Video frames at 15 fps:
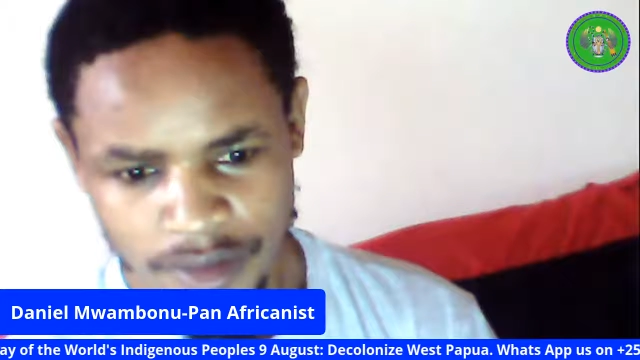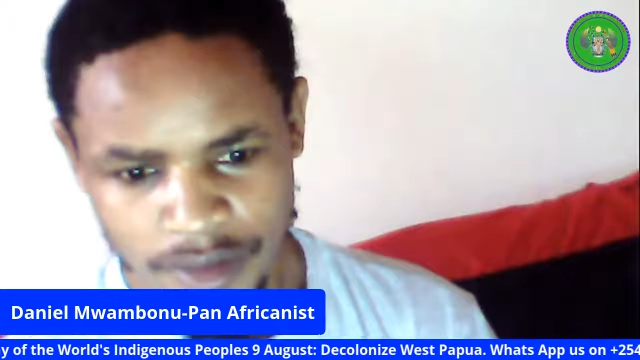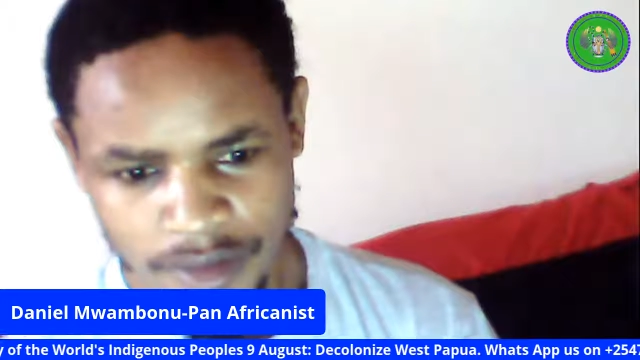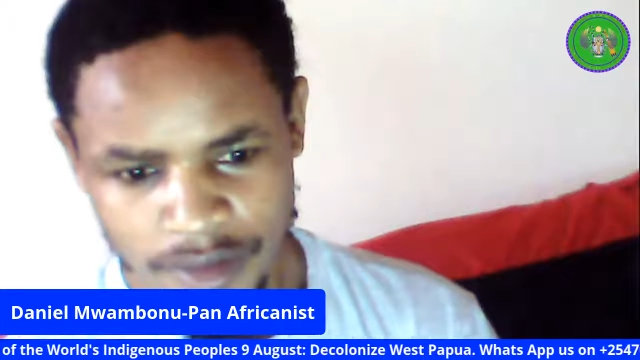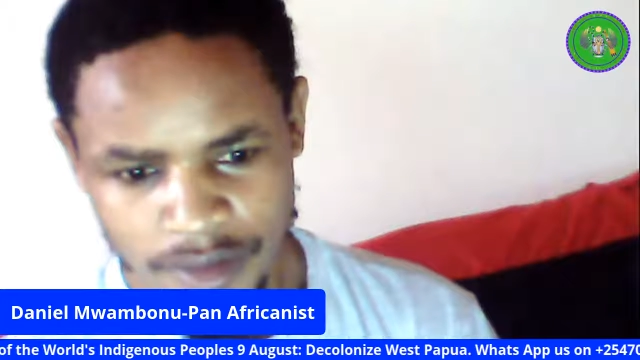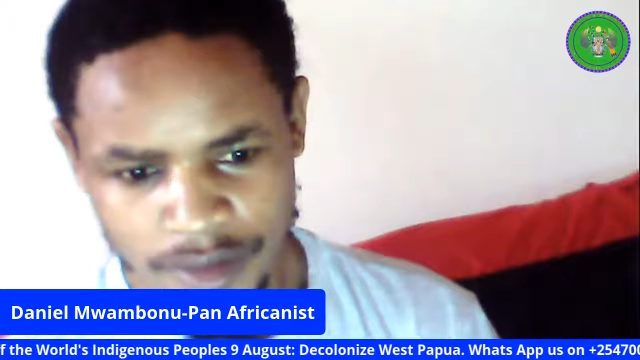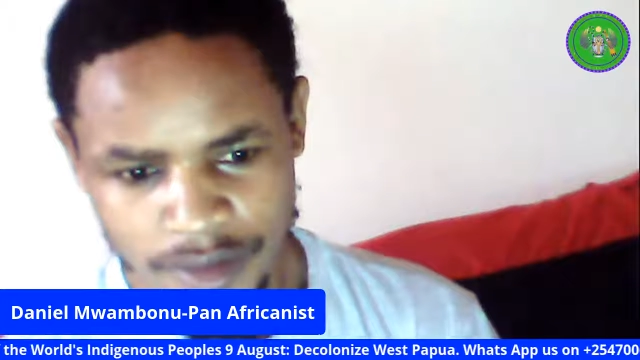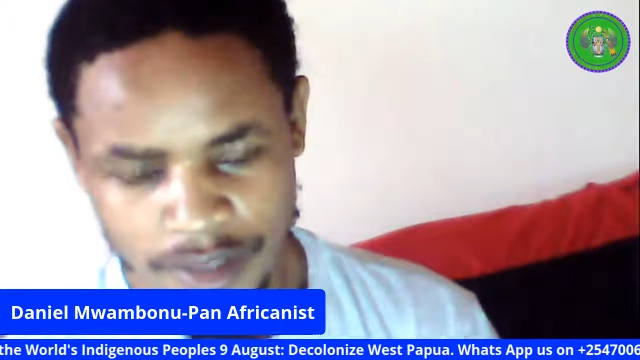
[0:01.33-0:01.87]

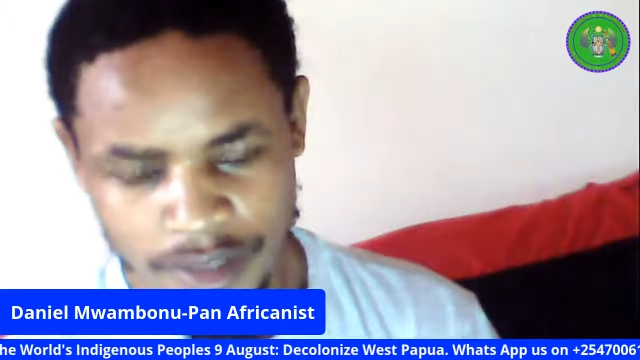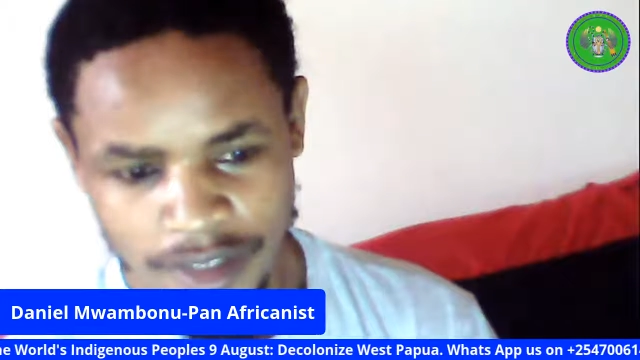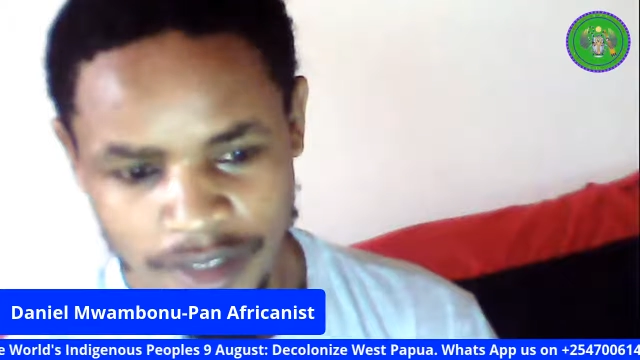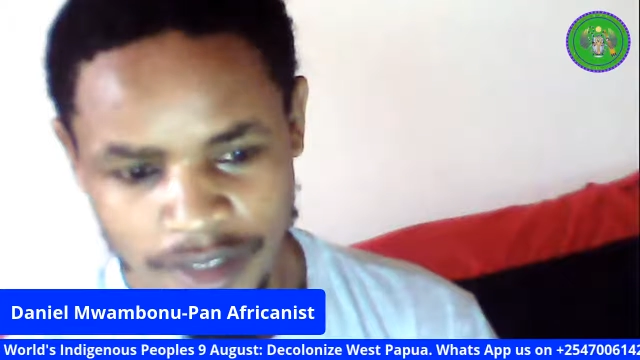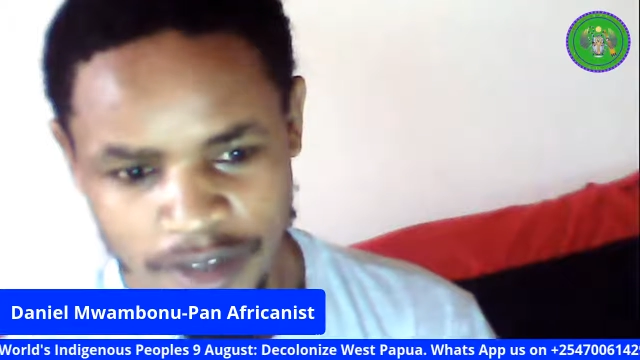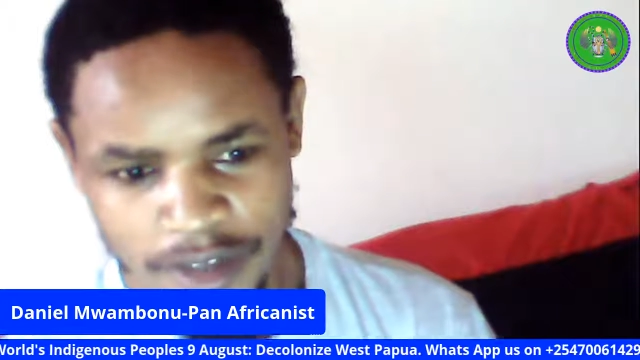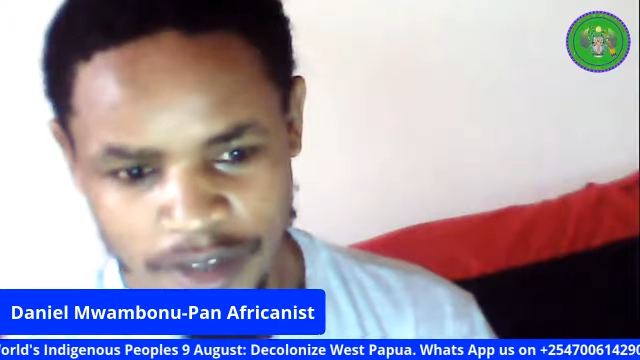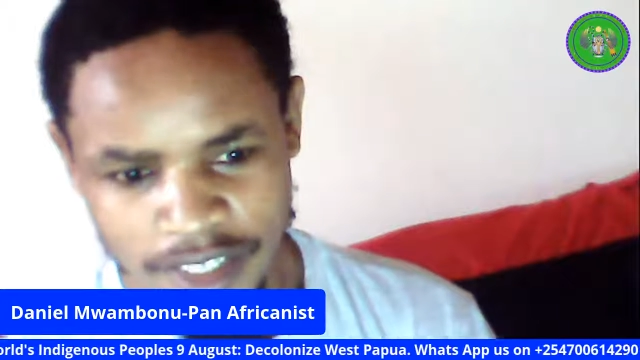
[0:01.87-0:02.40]
Hello,
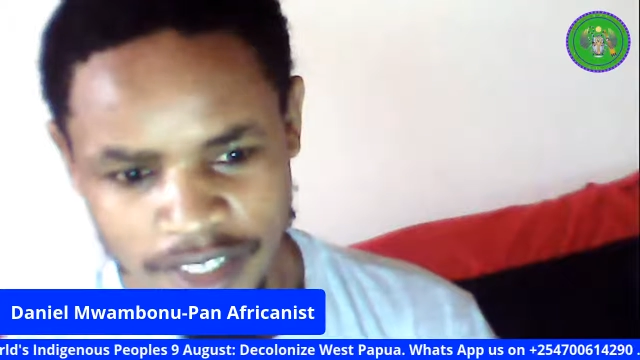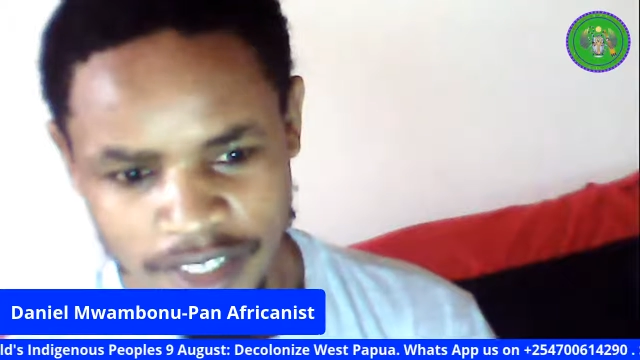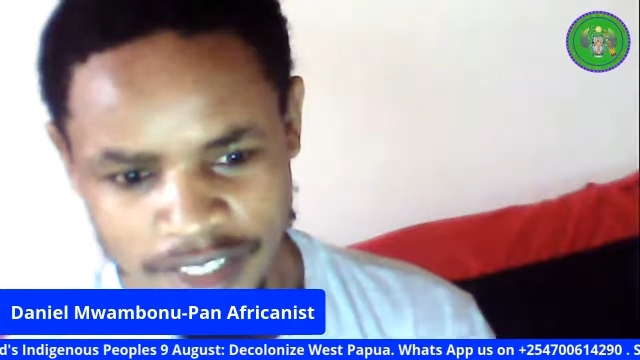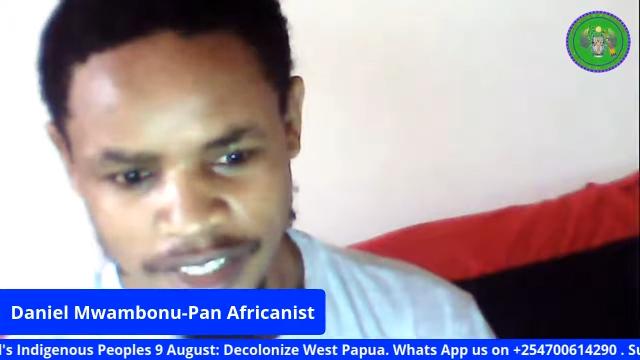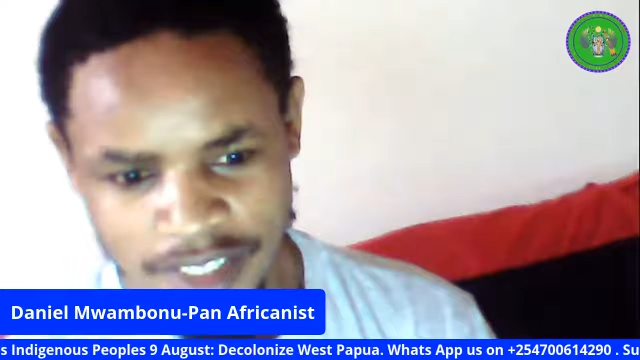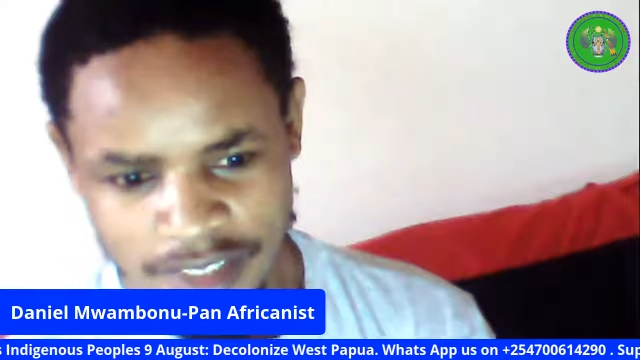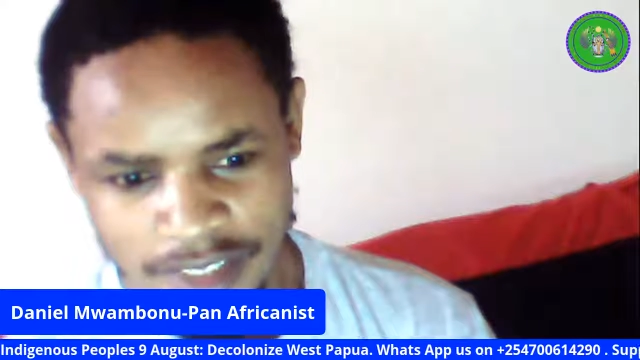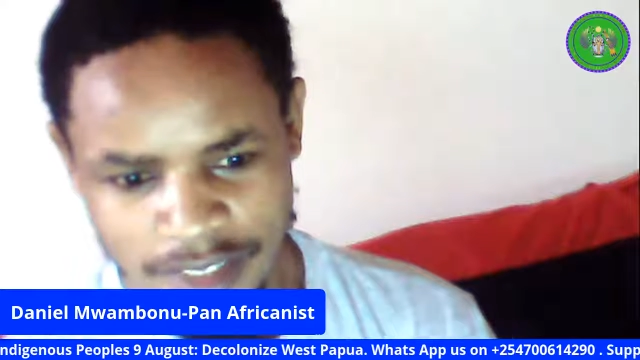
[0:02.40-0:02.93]
greetings
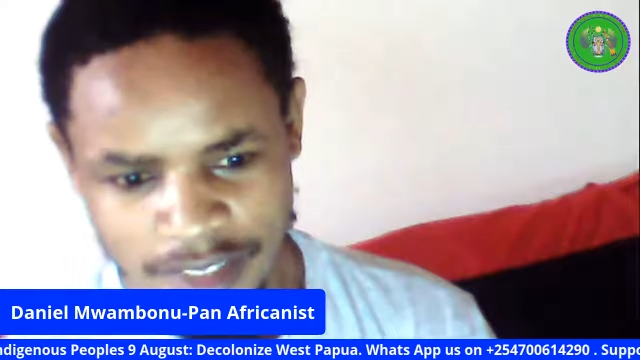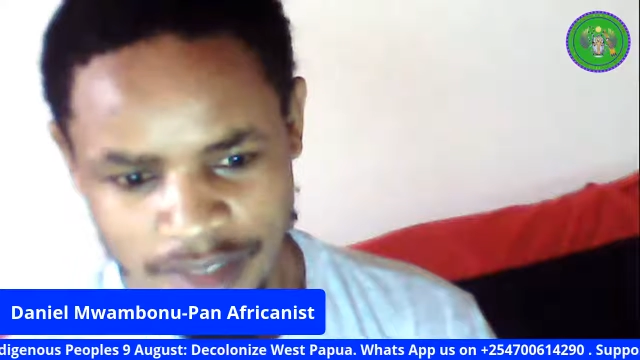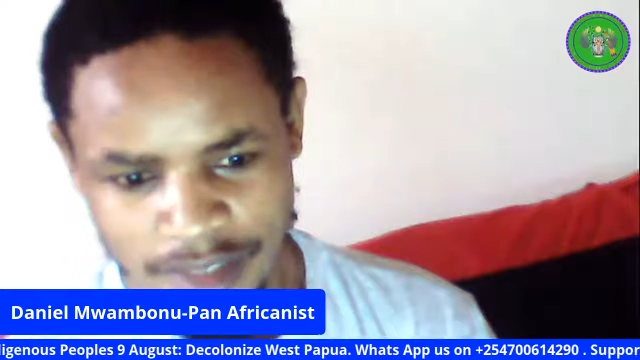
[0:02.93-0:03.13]
to